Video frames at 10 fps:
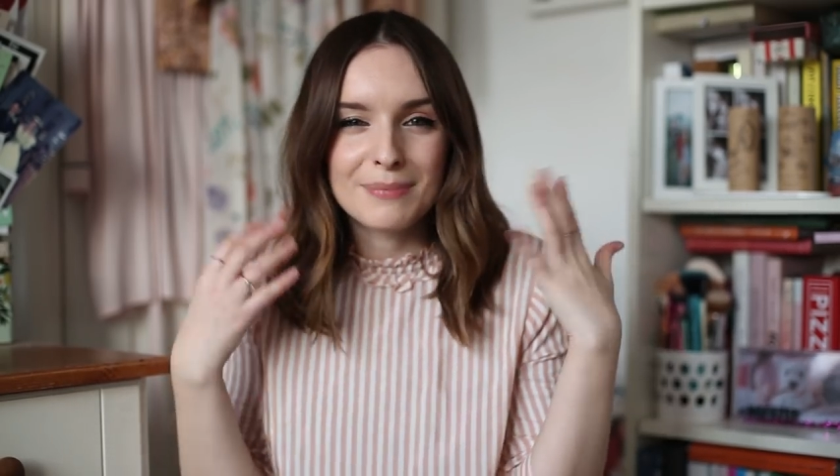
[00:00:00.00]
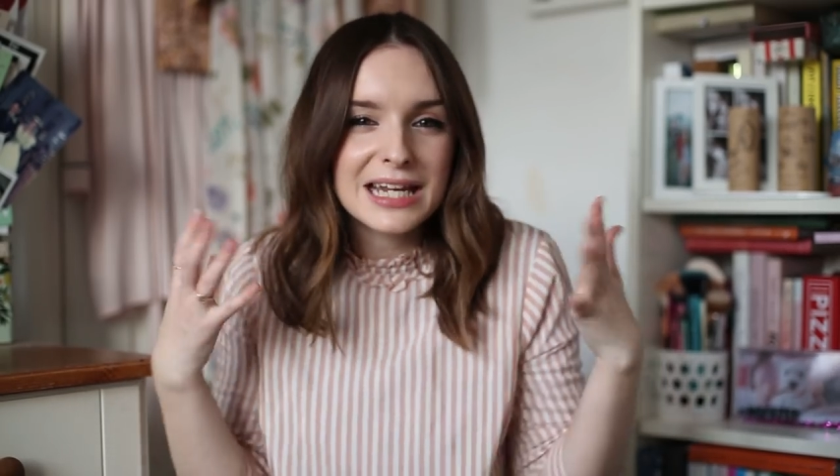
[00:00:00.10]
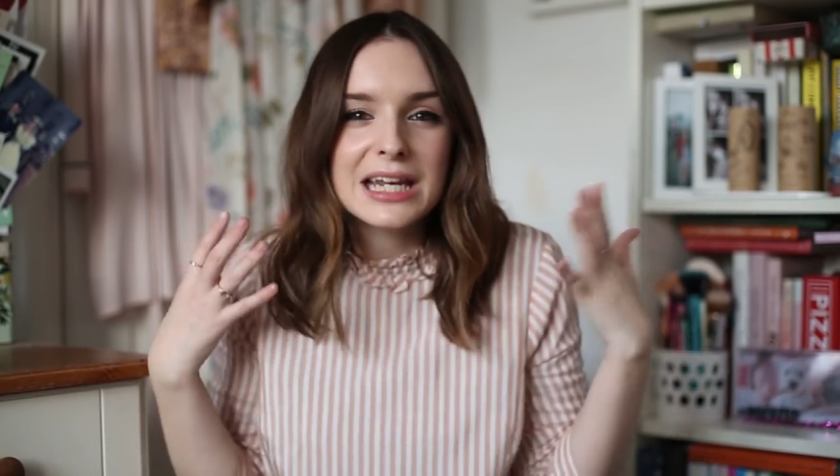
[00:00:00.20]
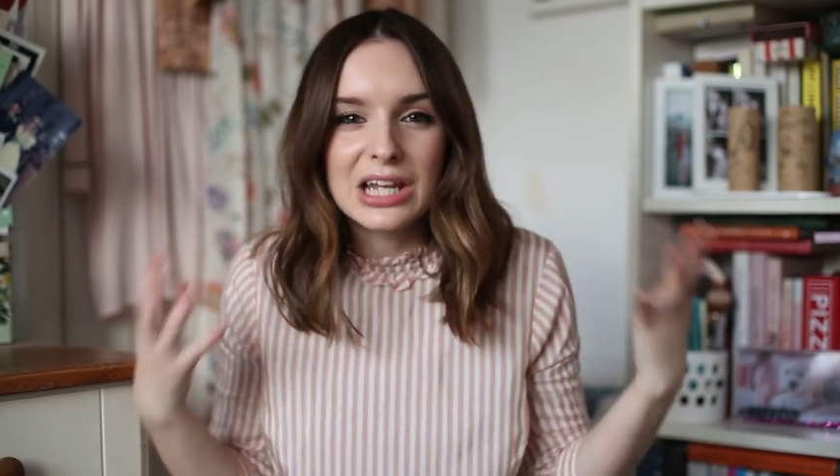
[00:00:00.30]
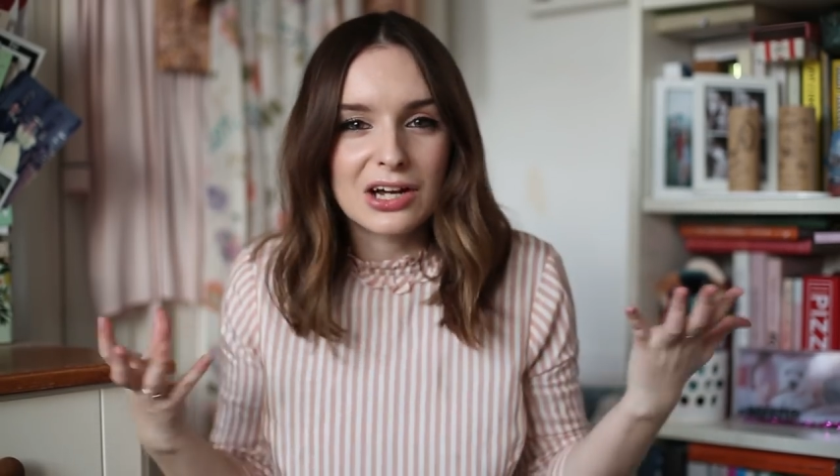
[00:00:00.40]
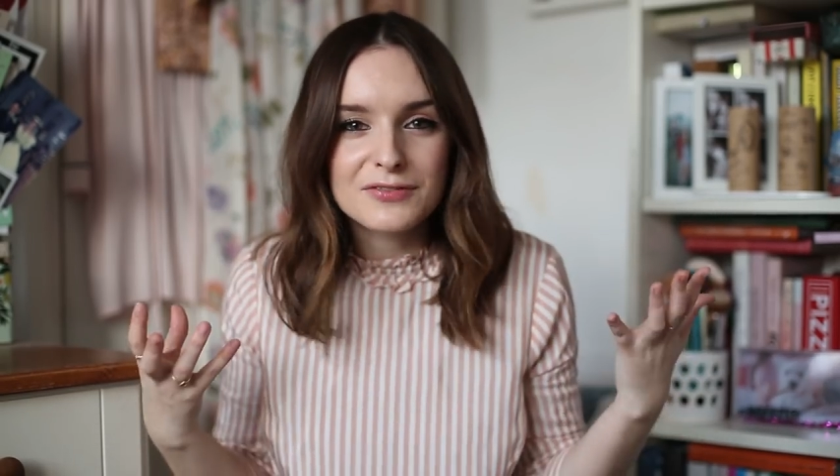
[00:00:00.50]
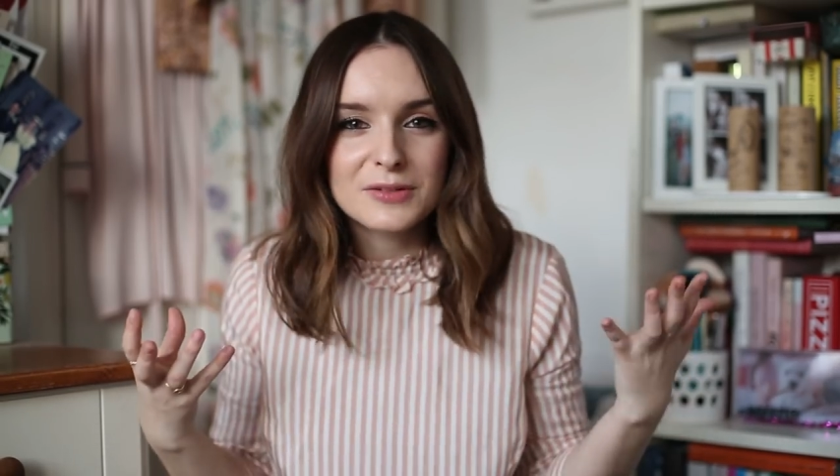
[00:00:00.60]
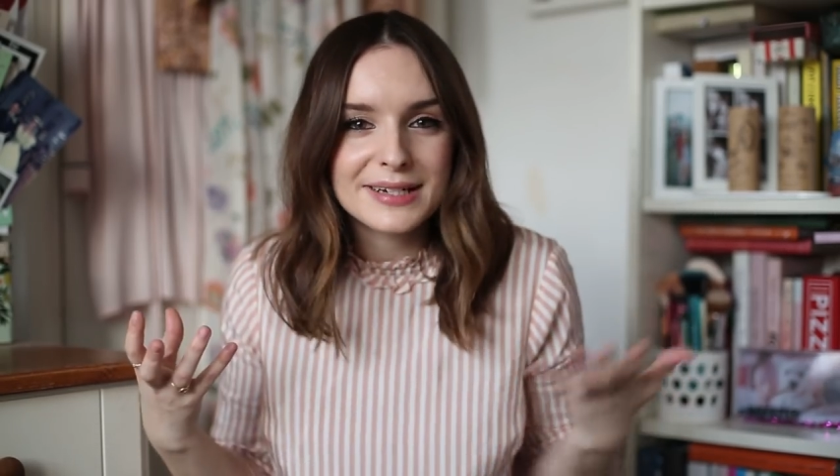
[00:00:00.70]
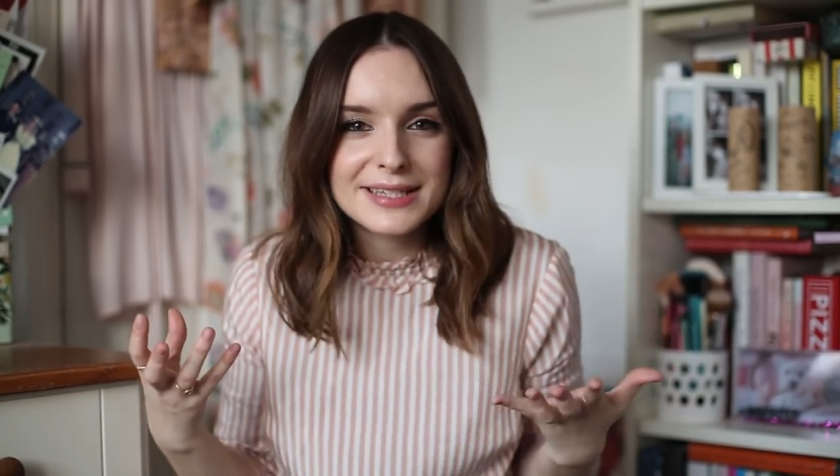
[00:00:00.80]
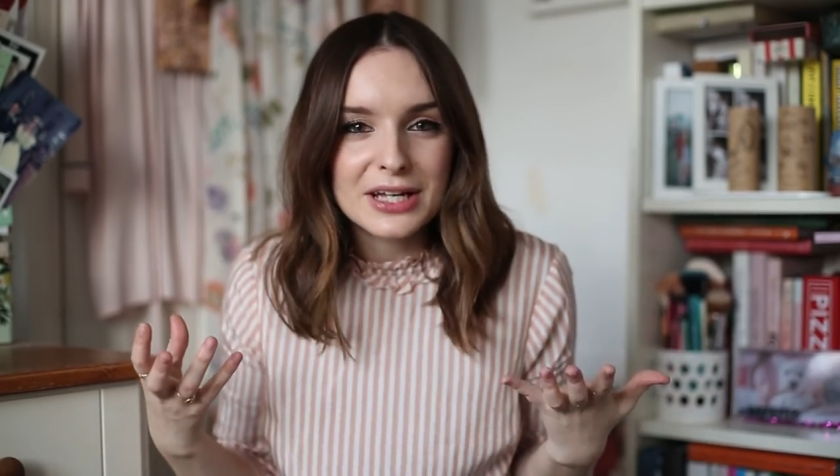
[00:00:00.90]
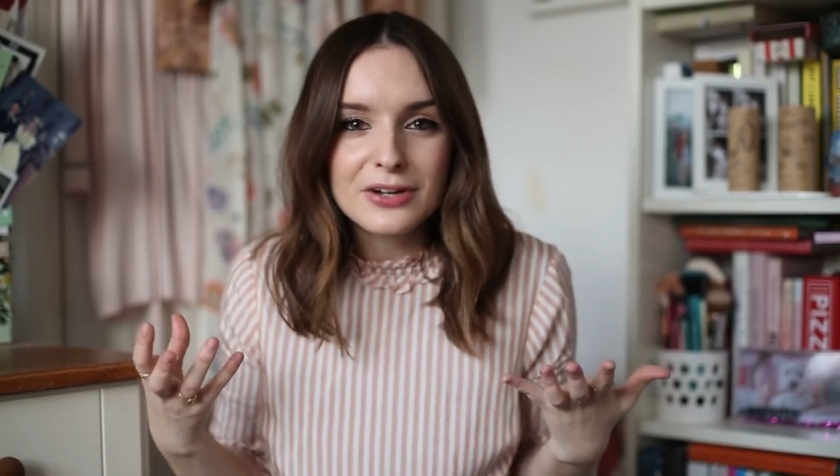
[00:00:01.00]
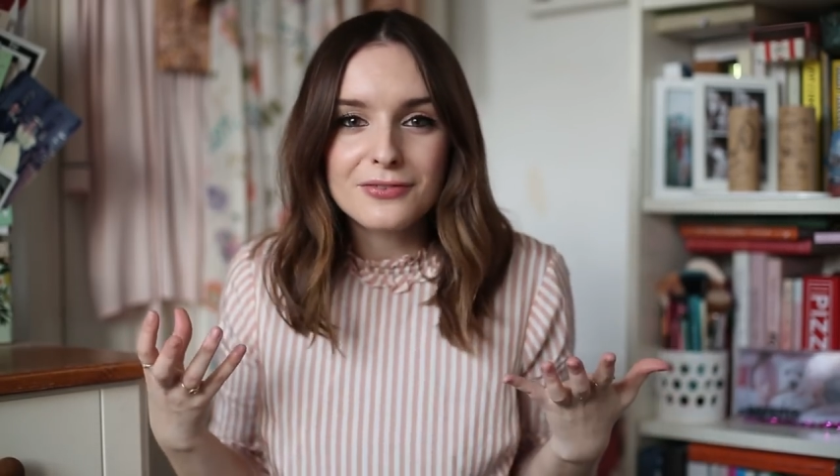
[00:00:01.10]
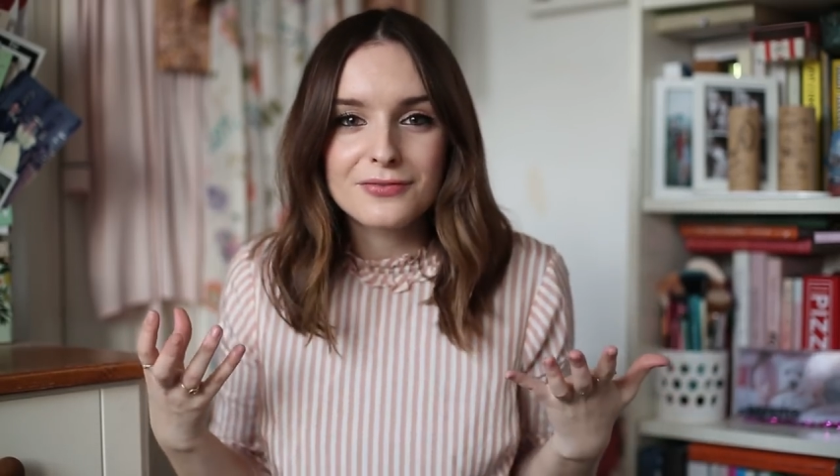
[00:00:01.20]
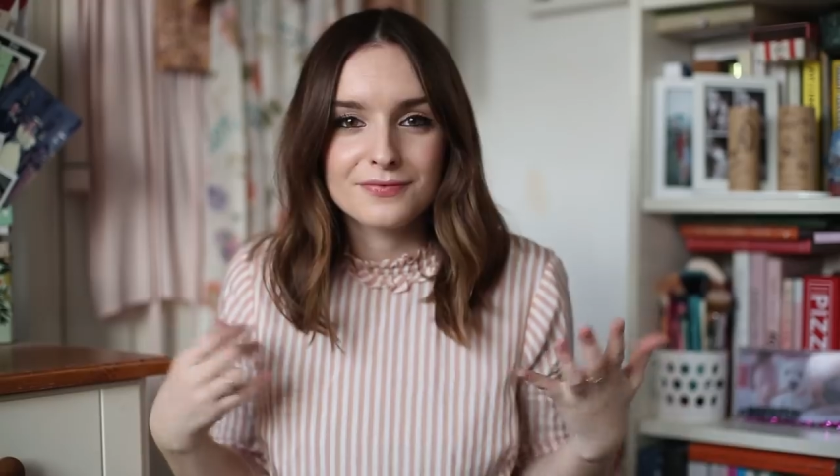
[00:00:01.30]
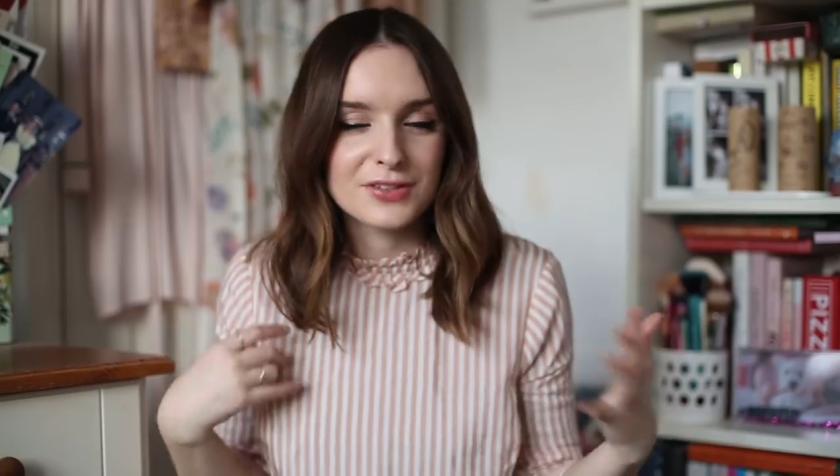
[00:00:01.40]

mainly laughed at myself.